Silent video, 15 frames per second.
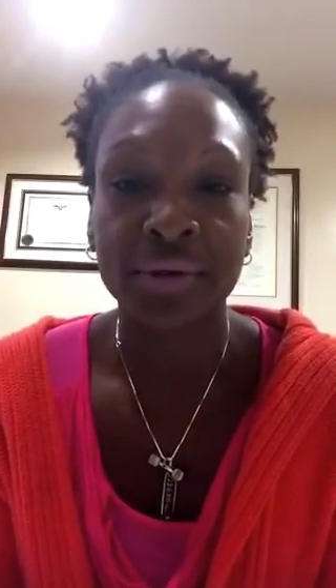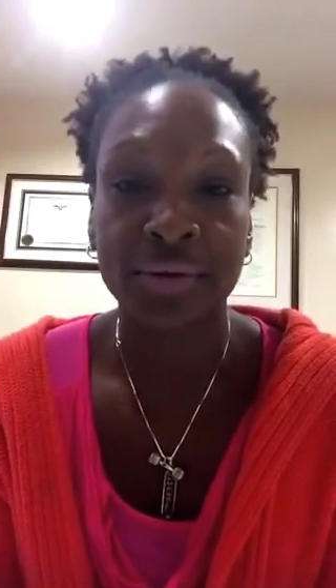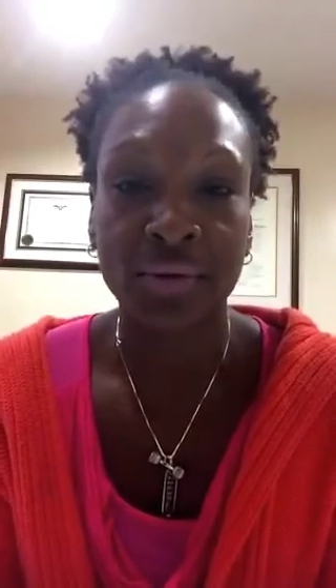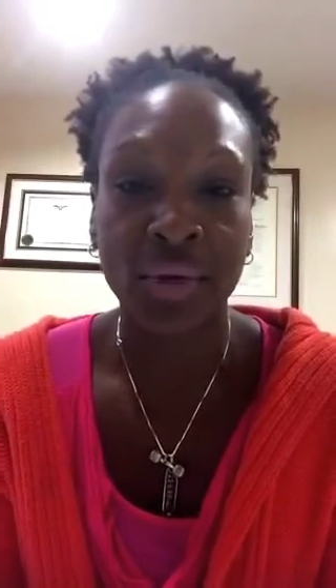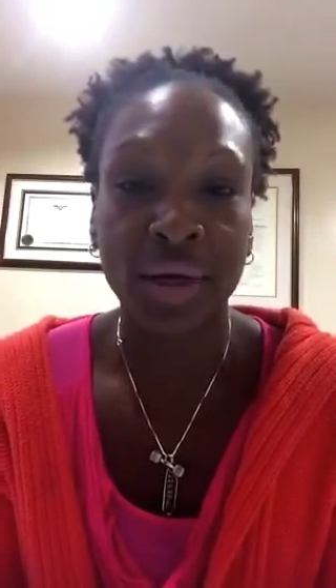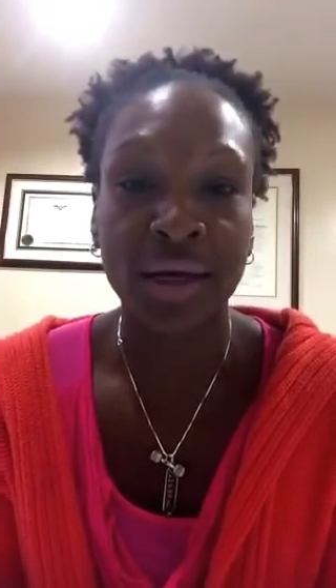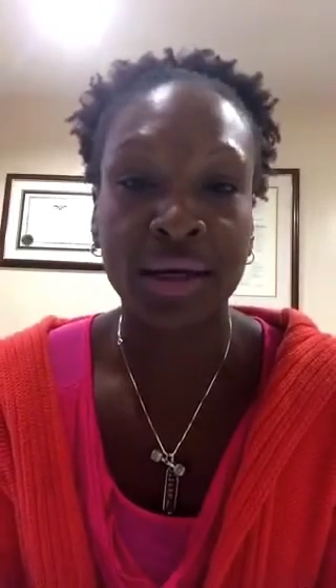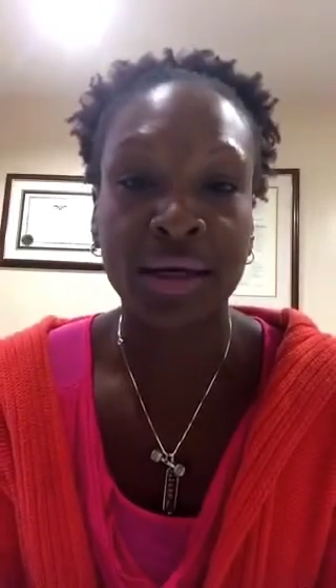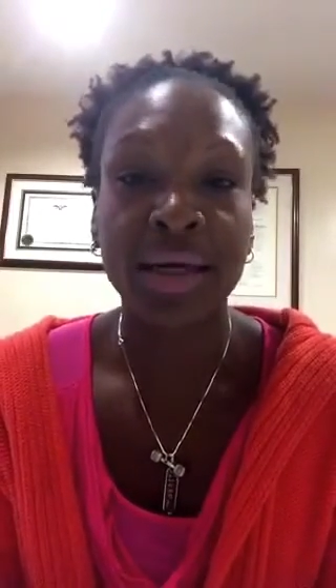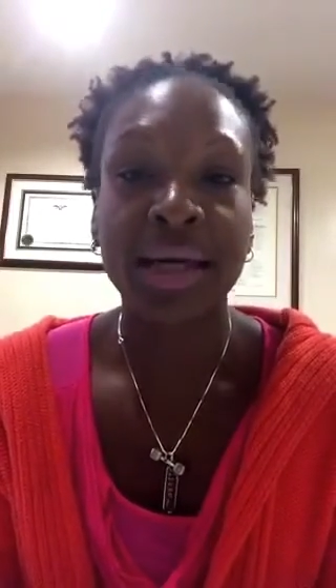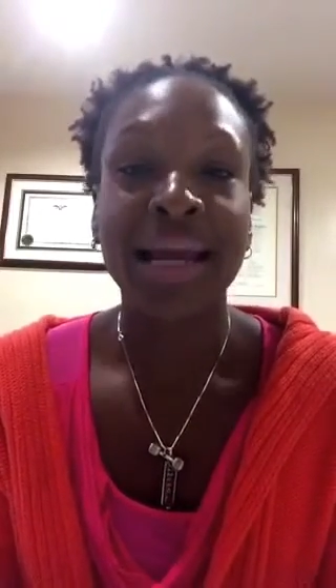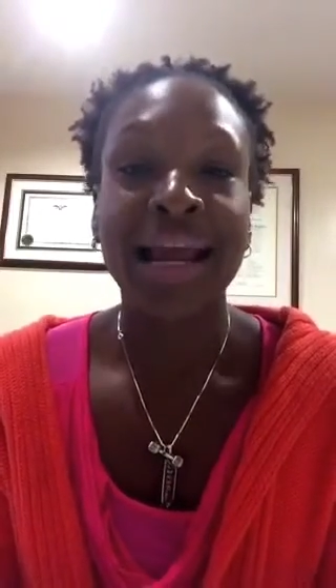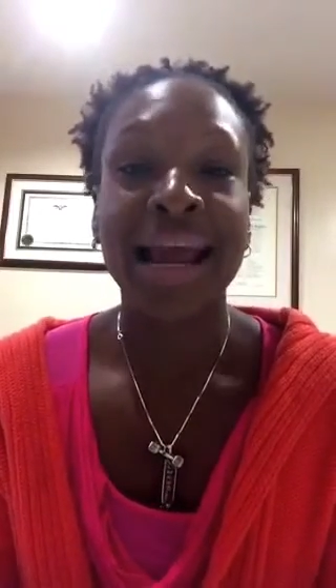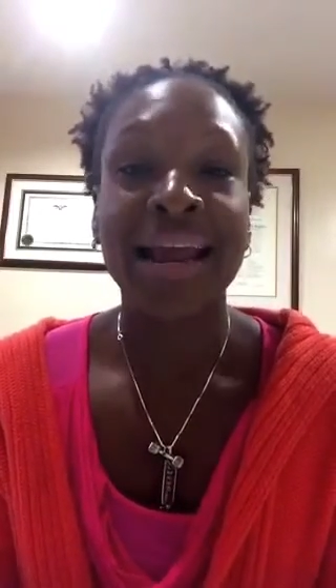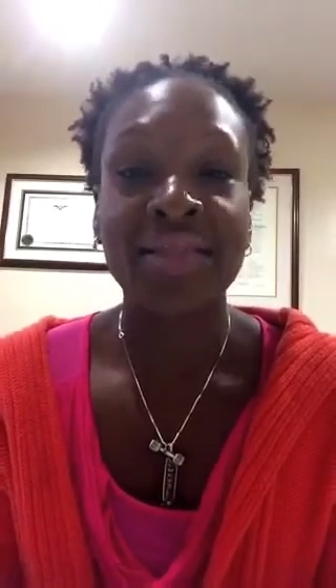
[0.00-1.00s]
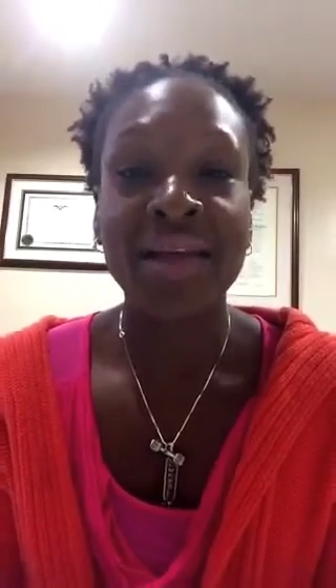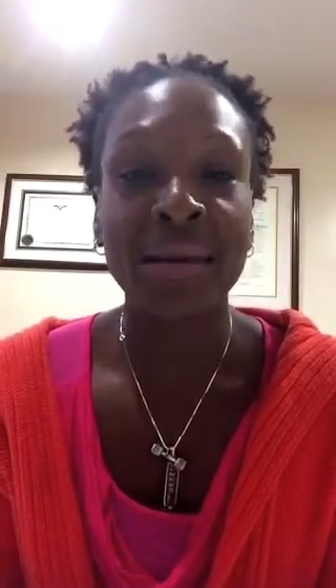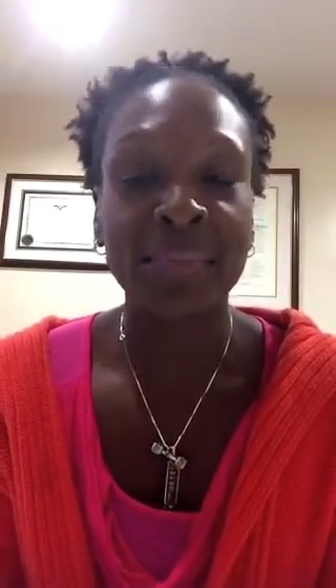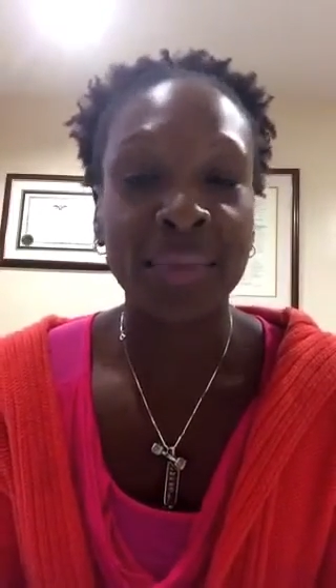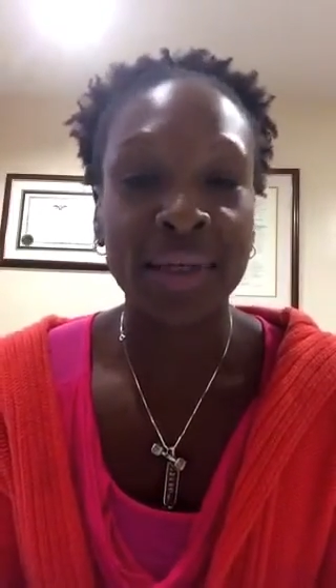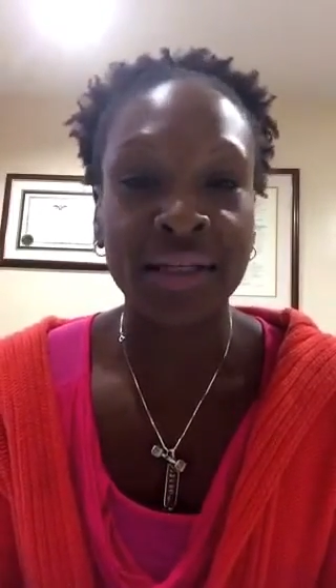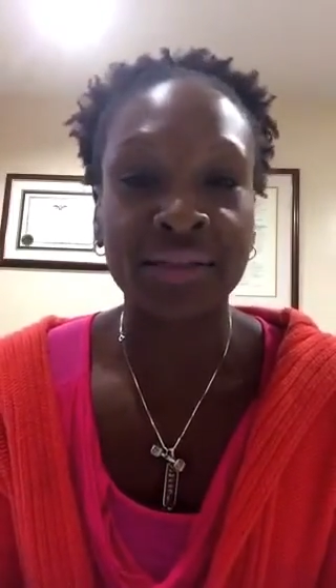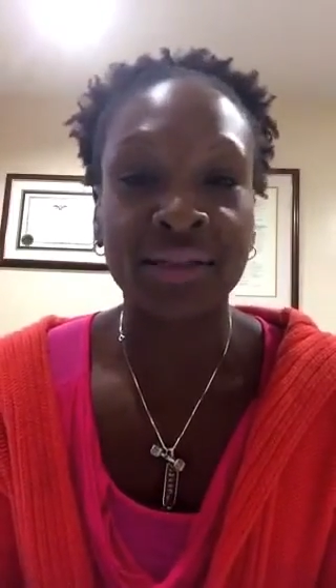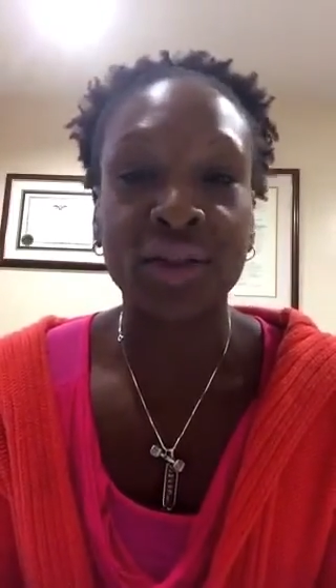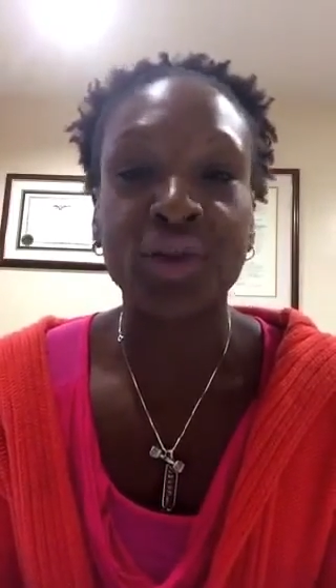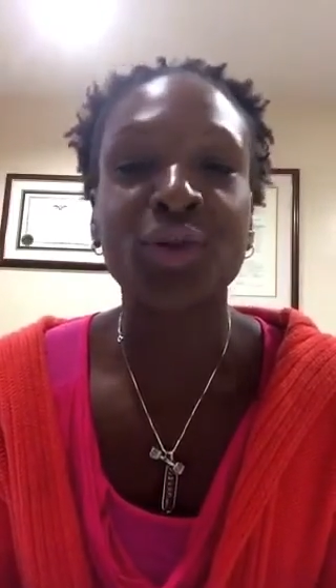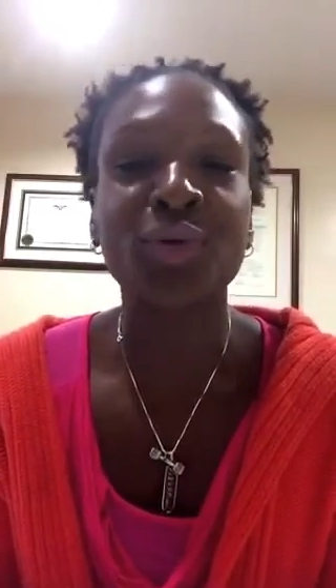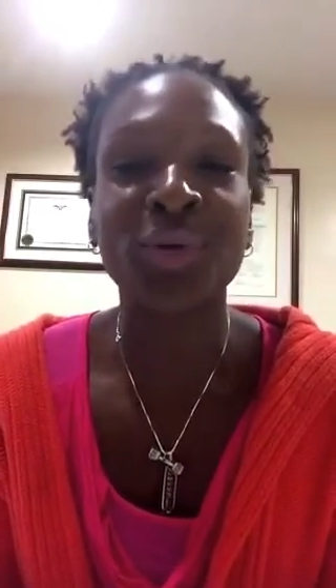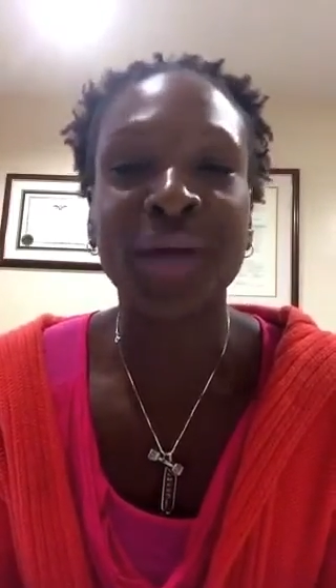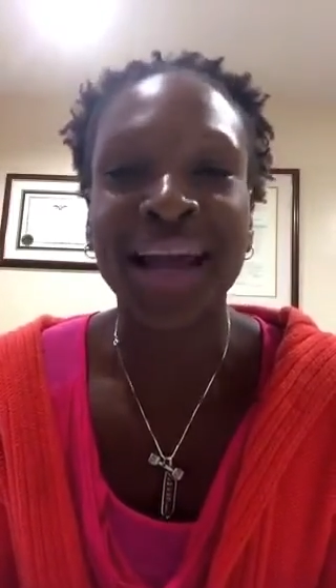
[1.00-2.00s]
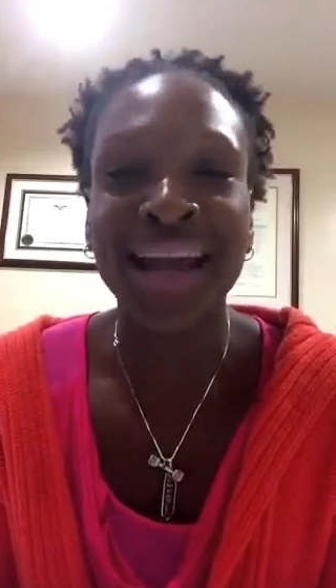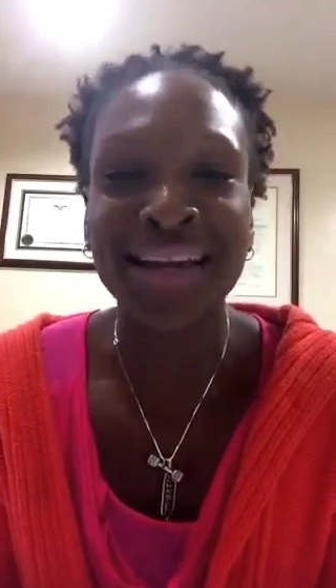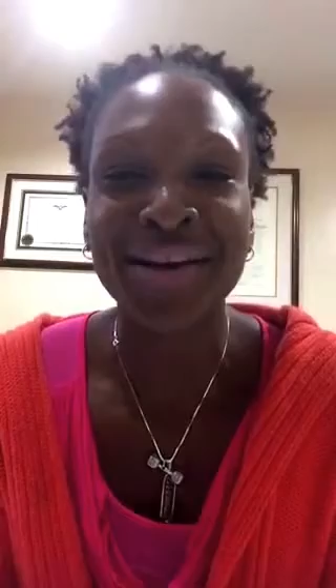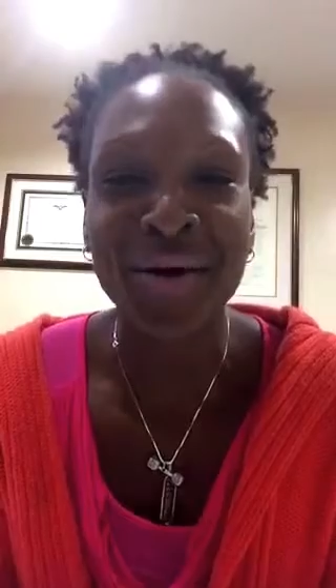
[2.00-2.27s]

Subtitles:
okay? And that means that you can't